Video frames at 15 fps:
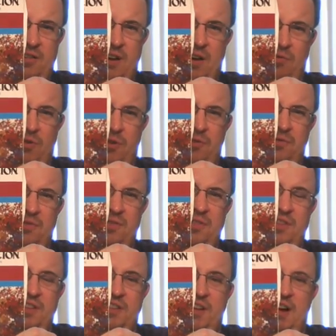that wrote
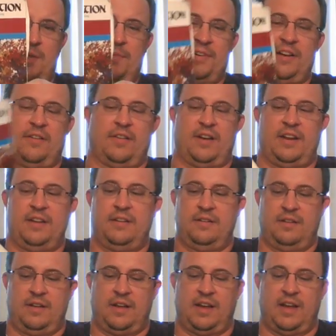this commentary
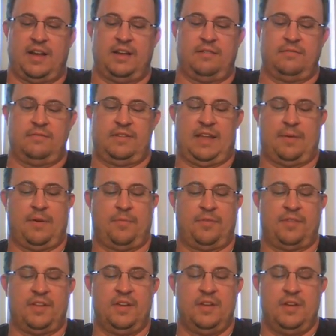came up
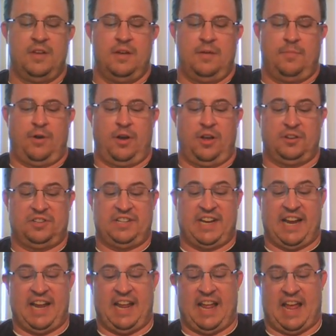with, Paul
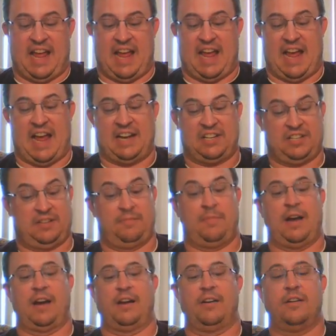J.
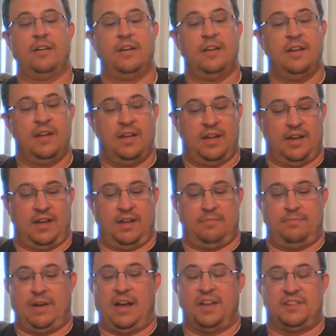Achtemeier.
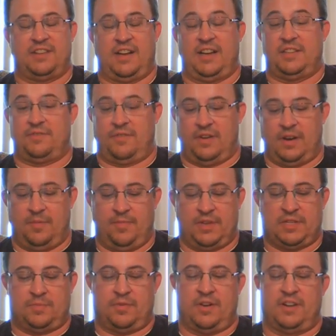Apologize for any
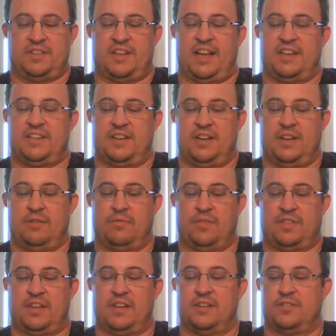mispronunciation with
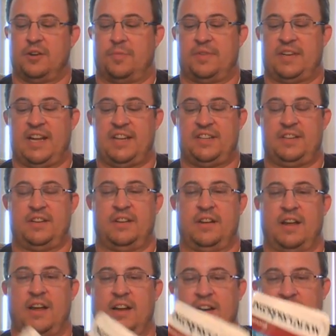the interpretation
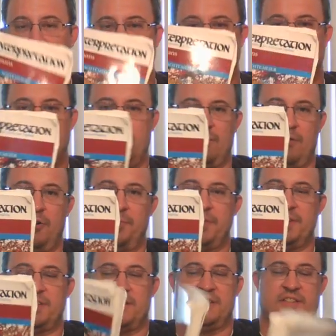commentary in
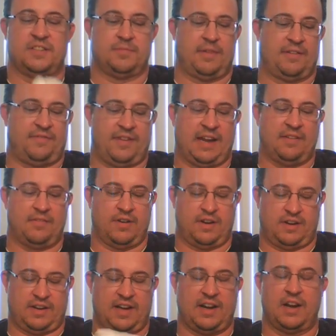Romans. This is my
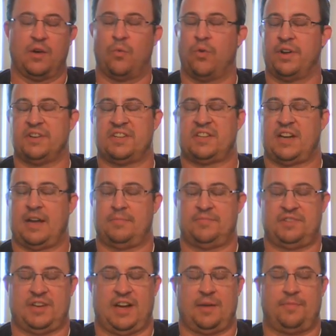favorite kind of one-stop
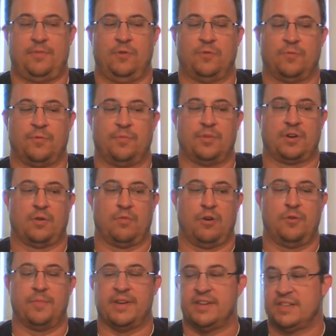shop on the book of
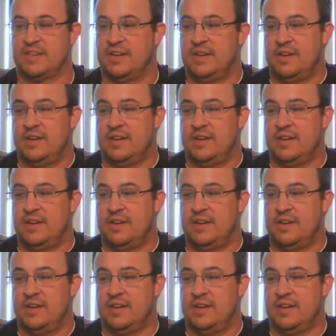Romans.